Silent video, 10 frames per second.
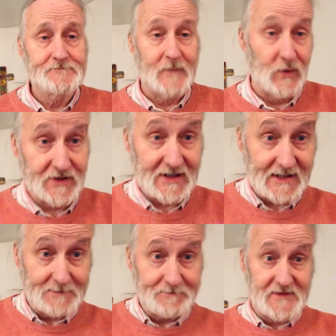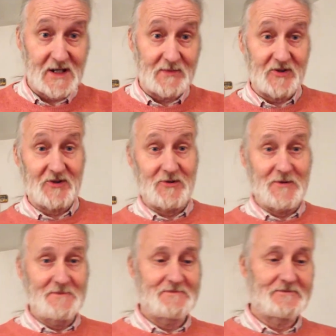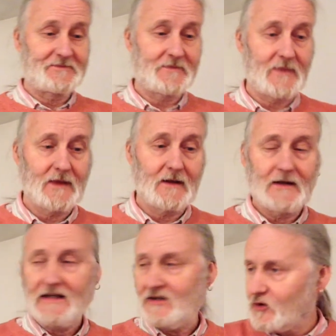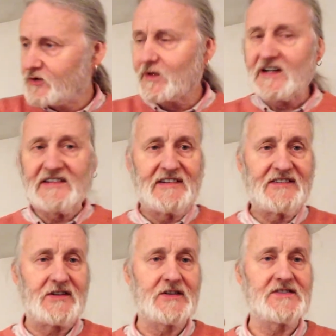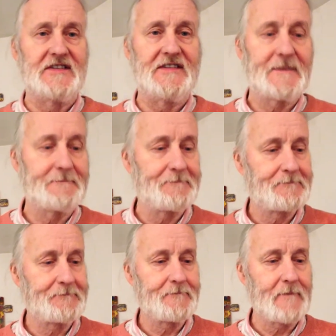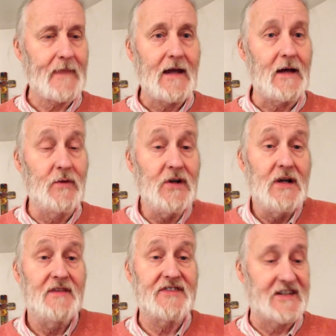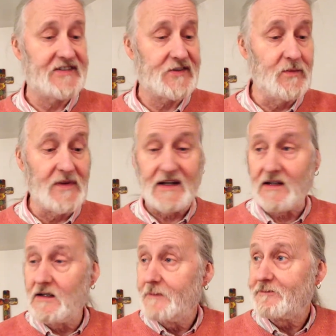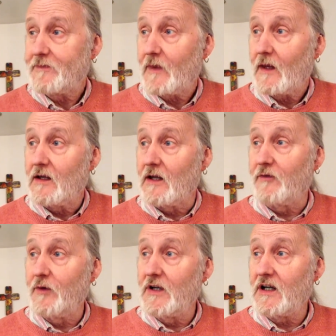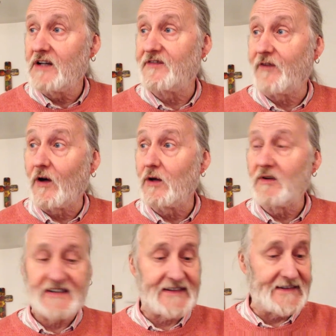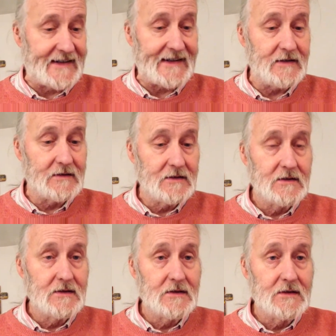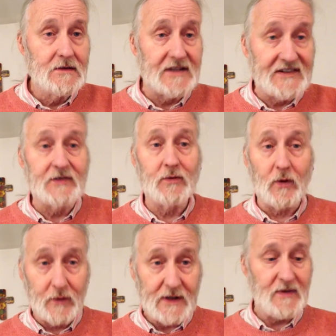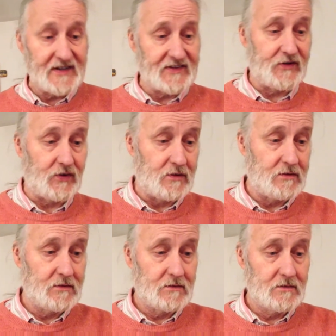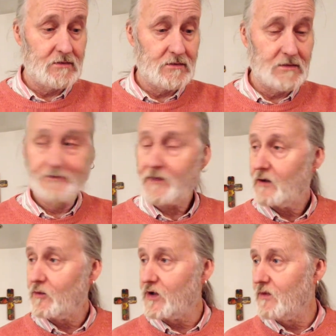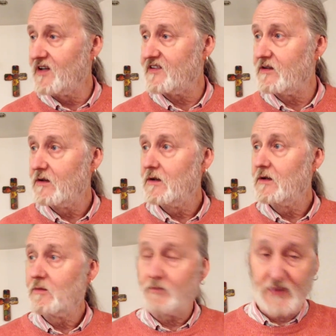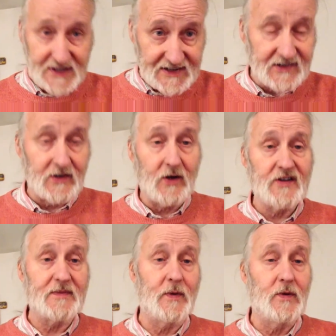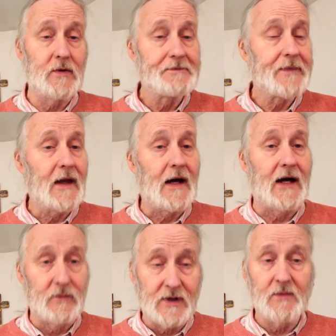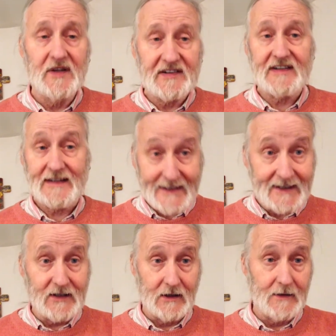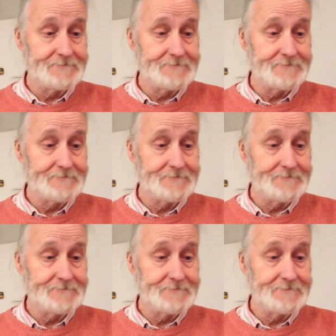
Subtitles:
Luke 9, chapter 2. Those were his instructions. And we all have to assume that if we're his followers today, this is what we must do. We must preach the gospel and we must heal.